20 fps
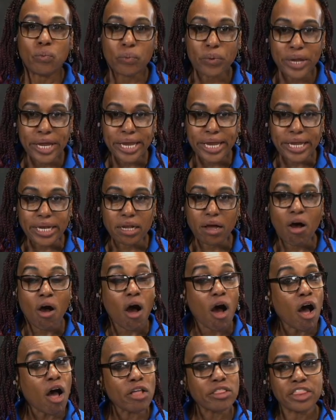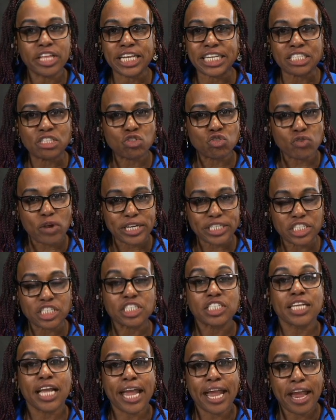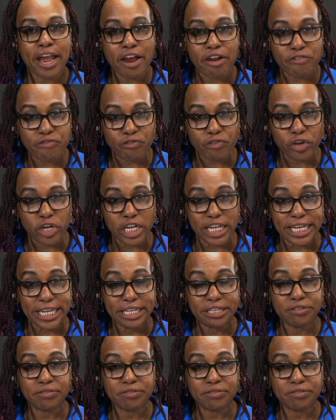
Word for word: Read all the instructions carefully.